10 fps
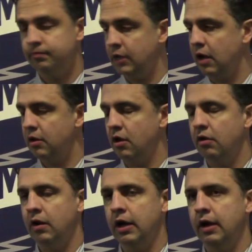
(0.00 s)
Yeah.
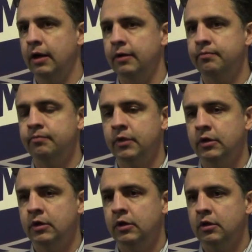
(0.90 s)
No.
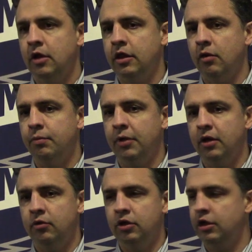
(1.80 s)
Uh, I thought we played a
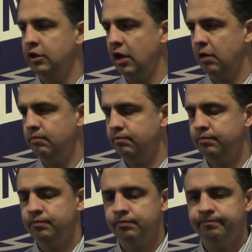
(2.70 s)
real good game.
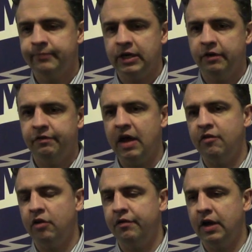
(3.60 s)
Uh, five
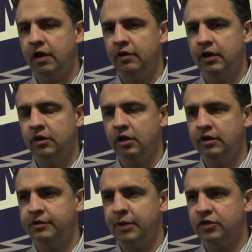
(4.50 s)
on five. I didn't think the
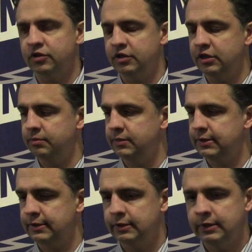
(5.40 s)
special
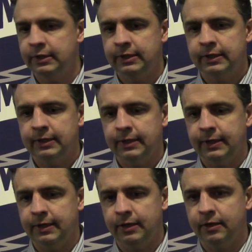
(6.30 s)
teams
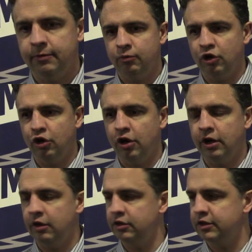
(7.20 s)
uh, good on
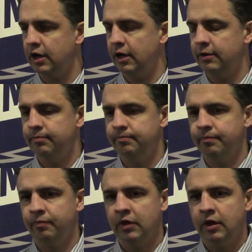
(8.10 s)
either side,
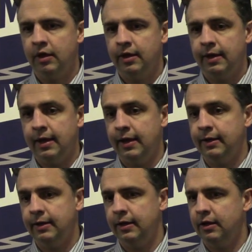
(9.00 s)
and
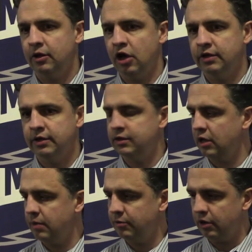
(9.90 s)
uh, it cost us the
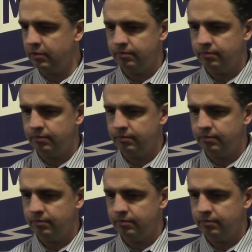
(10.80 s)
game tonight.